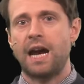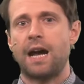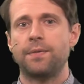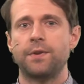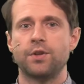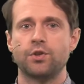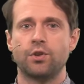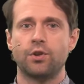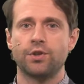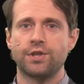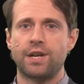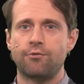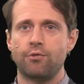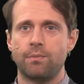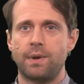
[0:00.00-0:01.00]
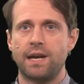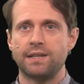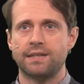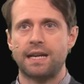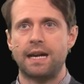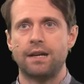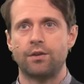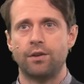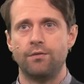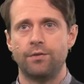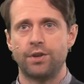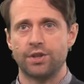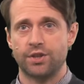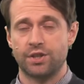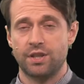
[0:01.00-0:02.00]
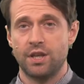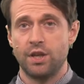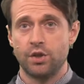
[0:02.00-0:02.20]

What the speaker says: and the results are robust and converged.